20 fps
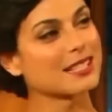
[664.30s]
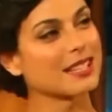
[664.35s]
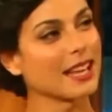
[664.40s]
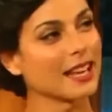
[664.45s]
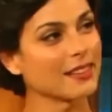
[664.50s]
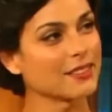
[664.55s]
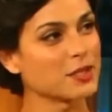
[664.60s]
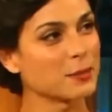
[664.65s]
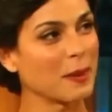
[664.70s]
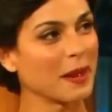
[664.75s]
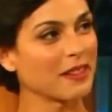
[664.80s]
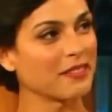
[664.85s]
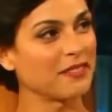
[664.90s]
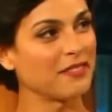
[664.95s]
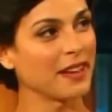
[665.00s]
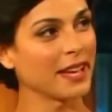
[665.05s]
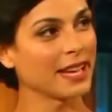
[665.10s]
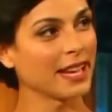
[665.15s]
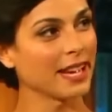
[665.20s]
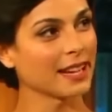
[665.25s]
by
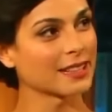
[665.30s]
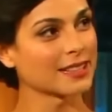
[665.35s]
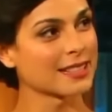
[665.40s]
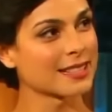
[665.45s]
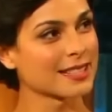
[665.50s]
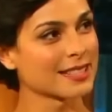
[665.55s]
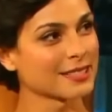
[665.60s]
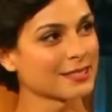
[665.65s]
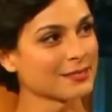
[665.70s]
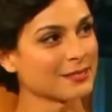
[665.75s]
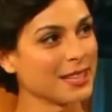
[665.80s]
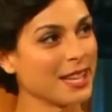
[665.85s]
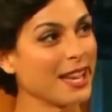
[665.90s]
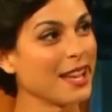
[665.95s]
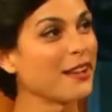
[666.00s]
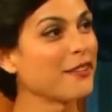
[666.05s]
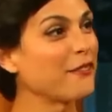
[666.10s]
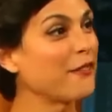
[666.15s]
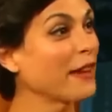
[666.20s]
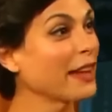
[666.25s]
FedEx.
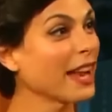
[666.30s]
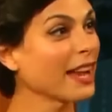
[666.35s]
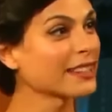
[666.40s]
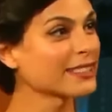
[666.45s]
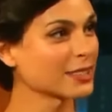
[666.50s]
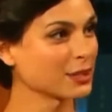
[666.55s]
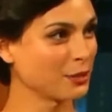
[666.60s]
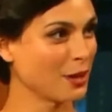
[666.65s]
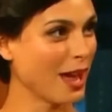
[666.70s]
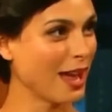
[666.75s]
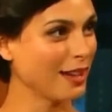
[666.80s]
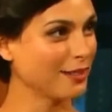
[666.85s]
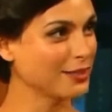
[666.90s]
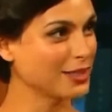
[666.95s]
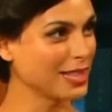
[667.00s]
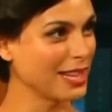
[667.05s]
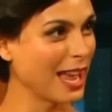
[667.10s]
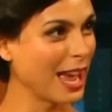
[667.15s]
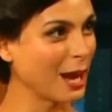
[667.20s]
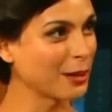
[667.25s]
FedEx arrived an
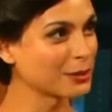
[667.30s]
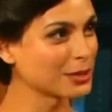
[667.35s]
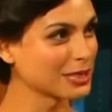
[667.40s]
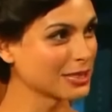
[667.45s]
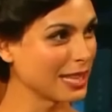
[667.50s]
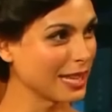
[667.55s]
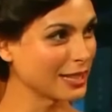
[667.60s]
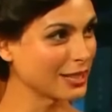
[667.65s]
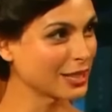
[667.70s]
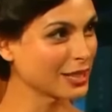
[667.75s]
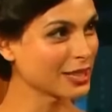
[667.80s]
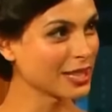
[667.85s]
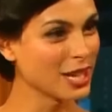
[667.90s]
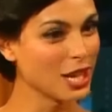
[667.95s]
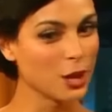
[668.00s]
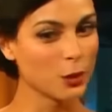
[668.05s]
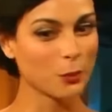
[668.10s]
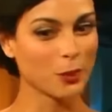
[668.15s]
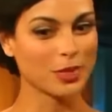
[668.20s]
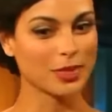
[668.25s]
hour later
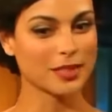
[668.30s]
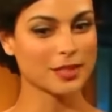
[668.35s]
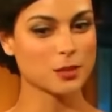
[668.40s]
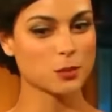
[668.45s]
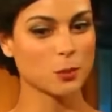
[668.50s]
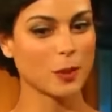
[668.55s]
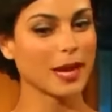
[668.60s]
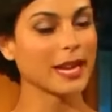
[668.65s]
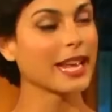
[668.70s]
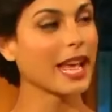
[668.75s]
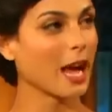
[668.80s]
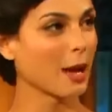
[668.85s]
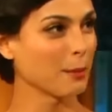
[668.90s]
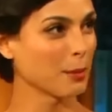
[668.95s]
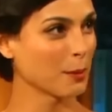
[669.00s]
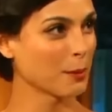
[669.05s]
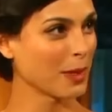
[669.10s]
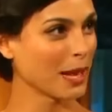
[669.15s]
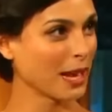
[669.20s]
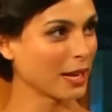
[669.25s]
with this wedding album that
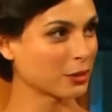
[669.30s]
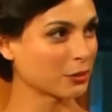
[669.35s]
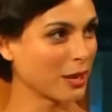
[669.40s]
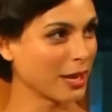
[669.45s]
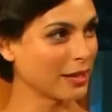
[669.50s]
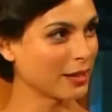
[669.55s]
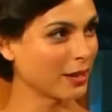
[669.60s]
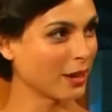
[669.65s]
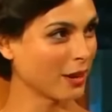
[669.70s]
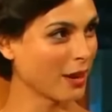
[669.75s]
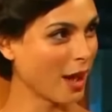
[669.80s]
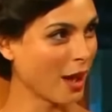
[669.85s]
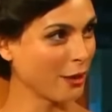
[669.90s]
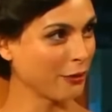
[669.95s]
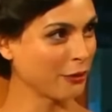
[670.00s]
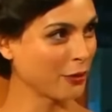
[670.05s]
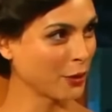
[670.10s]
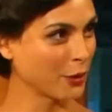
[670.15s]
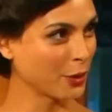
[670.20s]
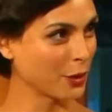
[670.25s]
I created on
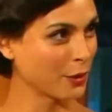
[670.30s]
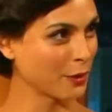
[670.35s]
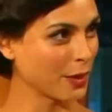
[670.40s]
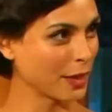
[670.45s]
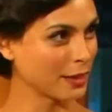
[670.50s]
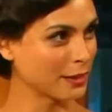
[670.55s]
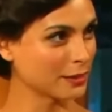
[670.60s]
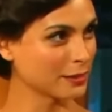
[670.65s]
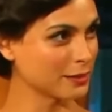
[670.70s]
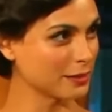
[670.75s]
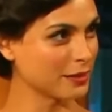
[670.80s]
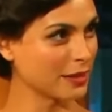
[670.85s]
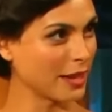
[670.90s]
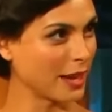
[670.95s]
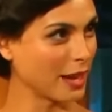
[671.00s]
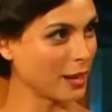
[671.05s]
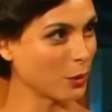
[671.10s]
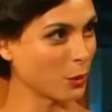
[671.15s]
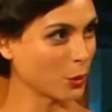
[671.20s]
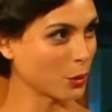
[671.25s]
iPhoto that, that I
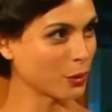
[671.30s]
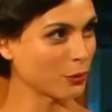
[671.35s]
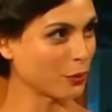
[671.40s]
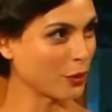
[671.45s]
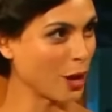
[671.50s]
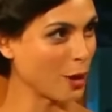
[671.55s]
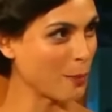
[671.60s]
ordered for our Is parents. there